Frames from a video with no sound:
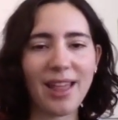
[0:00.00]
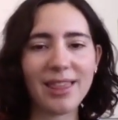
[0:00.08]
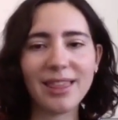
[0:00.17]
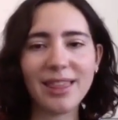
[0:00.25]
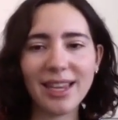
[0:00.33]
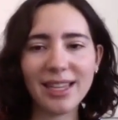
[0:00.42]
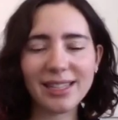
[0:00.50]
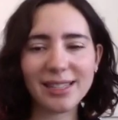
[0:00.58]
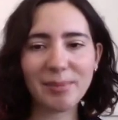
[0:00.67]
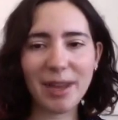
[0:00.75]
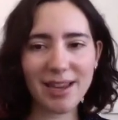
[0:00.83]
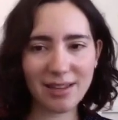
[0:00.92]
this
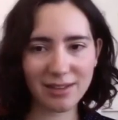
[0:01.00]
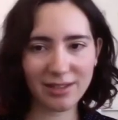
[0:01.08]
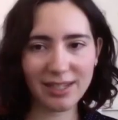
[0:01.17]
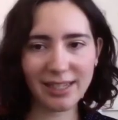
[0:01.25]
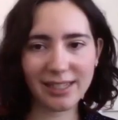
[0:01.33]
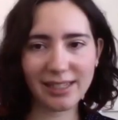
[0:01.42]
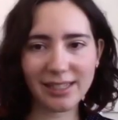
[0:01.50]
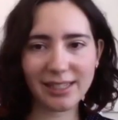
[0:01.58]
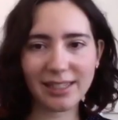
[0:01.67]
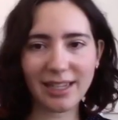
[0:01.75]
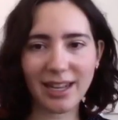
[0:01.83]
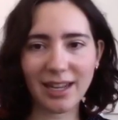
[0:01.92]
panel
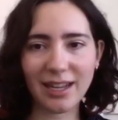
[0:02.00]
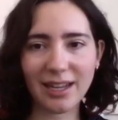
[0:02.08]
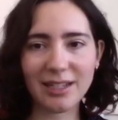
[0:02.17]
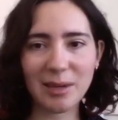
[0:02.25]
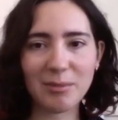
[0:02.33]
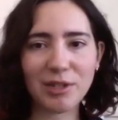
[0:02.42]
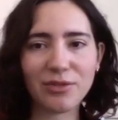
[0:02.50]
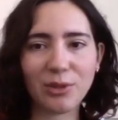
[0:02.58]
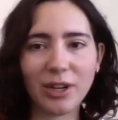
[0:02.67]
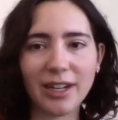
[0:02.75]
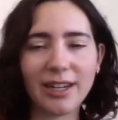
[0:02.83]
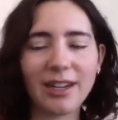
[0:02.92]
is number
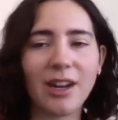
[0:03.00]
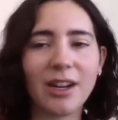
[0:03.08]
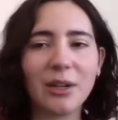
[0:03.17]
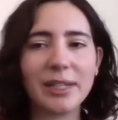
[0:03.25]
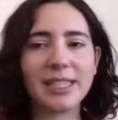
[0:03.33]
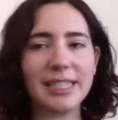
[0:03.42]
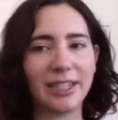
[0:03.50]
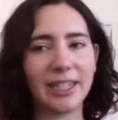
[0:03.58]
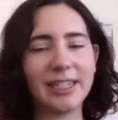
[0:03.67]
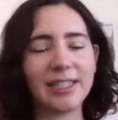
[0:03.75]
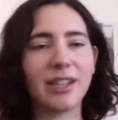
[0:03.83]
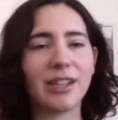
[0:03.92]
4 in an ongoing
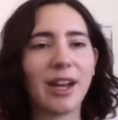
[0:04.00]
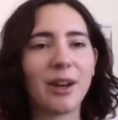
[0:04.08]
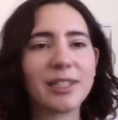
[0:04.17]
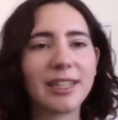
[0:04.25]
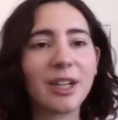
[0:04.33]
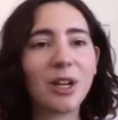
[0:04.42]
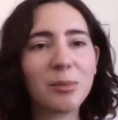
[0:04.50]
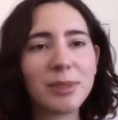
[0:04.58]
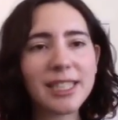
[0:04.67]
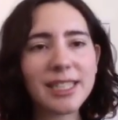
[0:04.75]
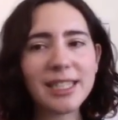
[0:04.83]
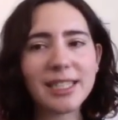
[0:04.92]
series on housing and
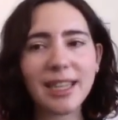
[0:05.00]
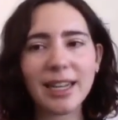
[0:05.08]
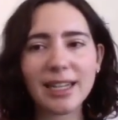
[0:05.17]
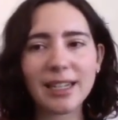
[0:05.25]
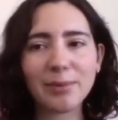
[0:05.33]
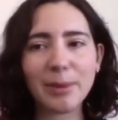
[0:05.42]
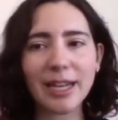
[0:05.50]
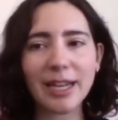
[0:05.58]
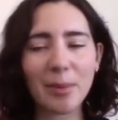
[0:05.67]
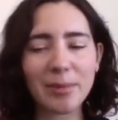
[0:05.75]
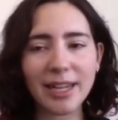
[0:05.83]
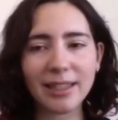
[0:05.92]
homelessness that have been
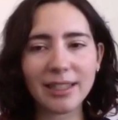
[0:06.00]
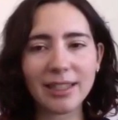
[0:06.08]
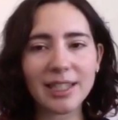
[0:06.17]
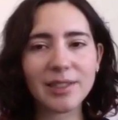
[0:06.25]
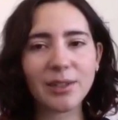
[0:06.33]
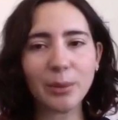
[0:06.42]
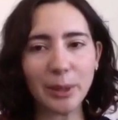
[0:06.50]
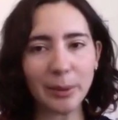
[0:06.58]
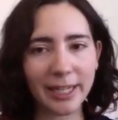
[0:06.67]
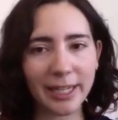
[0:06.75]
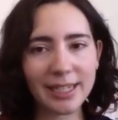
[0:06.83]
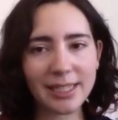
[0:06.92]
happening the last 3
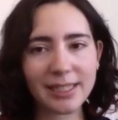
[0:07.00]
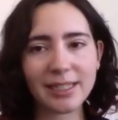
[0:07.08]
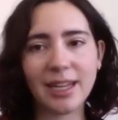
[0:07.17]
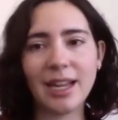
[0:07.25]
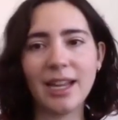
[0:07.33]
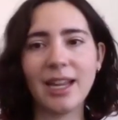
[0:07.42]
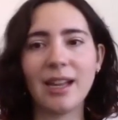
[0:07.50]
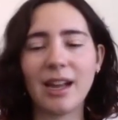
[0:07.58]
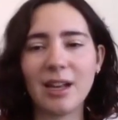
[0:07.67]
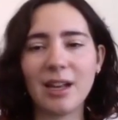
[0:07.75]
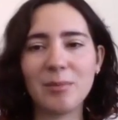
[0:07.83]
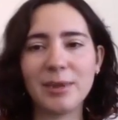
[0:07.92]
weeks
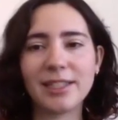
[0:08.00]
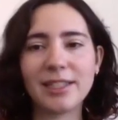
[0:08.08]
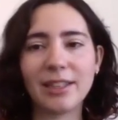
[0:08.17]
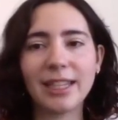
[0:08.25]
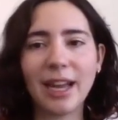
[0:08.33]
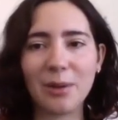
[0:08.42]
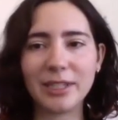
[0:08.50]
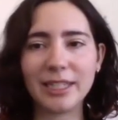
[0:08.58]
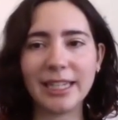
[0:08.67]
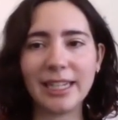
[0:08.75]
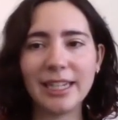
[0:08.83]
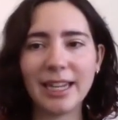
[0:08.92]
in Salt Lake
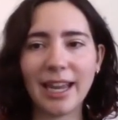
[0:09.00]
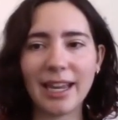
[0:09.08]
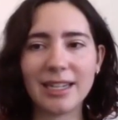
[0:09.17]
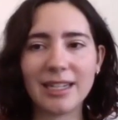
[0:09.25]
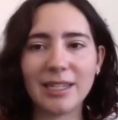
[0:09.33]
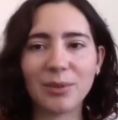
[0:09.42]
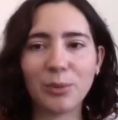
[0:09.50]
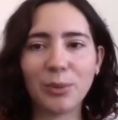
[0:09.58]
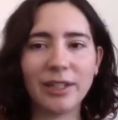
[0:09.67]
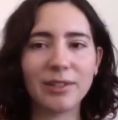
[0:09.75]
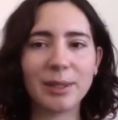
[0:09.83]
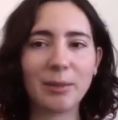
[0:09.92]
County. And
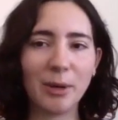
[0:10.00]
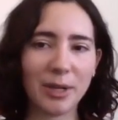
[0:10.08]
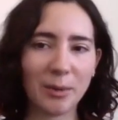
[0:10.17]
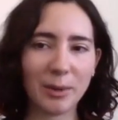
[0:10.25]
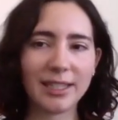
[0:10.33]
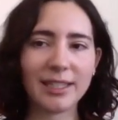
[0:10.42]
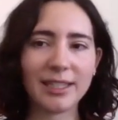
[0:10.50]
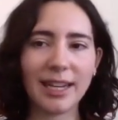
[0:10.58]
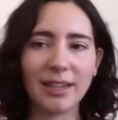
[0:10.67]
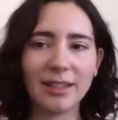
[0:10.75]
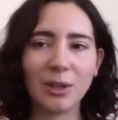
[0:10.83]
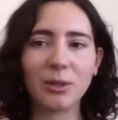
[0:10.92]
we've spoken with state
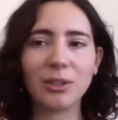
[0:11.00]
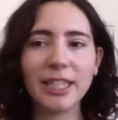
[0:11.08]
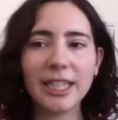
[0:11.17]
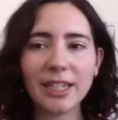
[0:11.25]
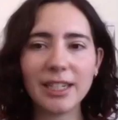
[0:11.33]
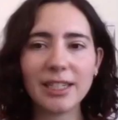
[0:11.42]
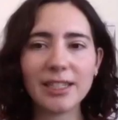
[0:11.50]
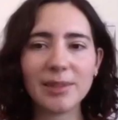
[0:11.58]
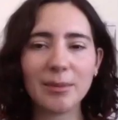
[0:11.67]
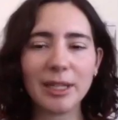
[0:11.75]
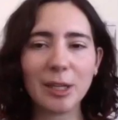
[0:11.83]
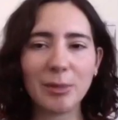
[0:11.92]
and local leaders from
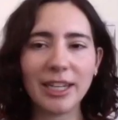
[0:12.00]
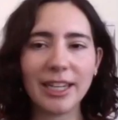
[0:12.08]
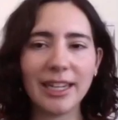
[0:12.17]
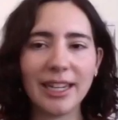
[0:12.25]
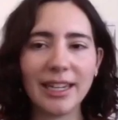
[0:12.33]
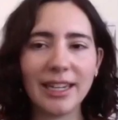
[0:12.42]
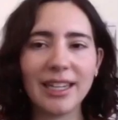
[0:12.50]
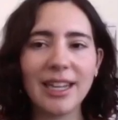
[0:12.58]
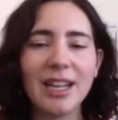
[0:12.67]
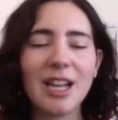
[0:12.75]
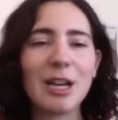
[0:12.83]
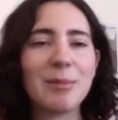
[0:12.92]
the community
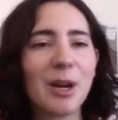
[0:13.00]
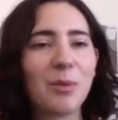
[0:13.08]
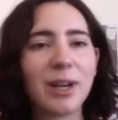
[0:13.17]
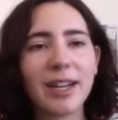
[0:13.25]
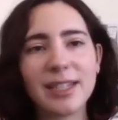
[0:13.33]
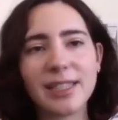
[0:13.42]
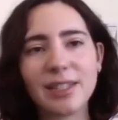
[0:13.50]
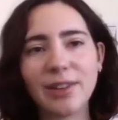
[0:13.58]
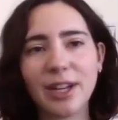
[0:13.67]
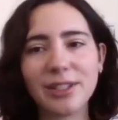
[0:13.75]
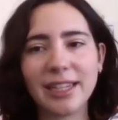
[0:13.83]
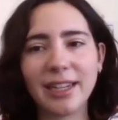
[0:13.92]
about what kinds of
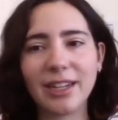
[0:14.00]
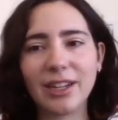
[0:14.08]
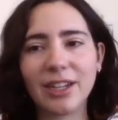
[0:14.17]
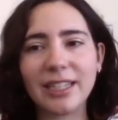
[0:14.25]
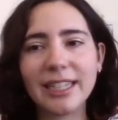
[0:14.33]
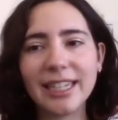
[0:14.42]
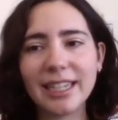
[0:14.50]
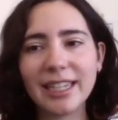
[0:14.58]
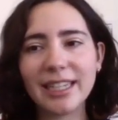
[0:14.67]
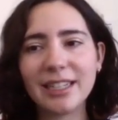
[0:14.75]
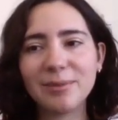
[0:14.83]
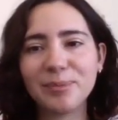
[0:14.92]
housing are
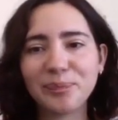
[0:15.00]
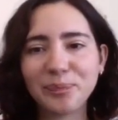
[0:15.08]
needed,